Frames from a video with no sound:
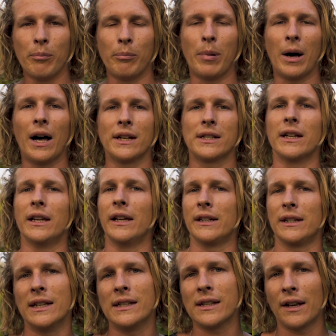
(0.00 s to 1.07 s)
but
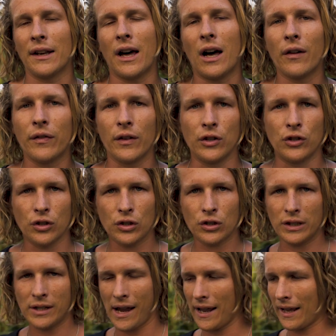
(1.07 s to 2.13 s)
it is enough just to
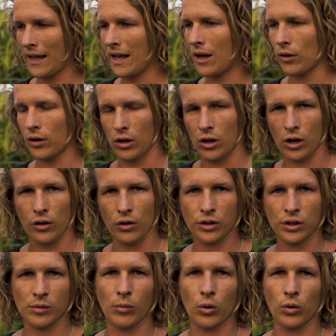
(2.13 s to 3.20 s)
take out a lot of
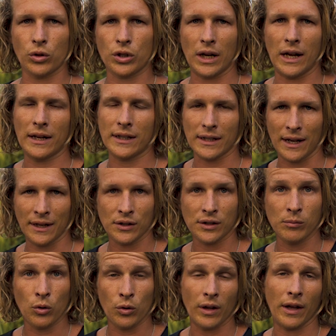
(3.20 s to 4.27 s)
those small shakes and
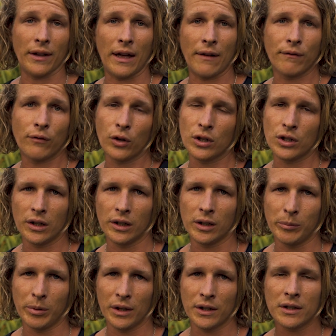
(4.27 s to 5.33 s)
smooth out that footage a
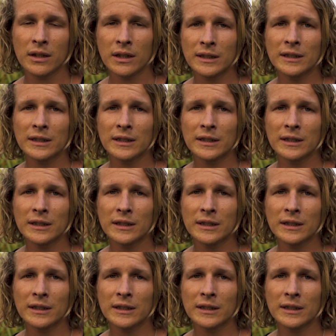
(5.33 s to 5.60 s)
little bit.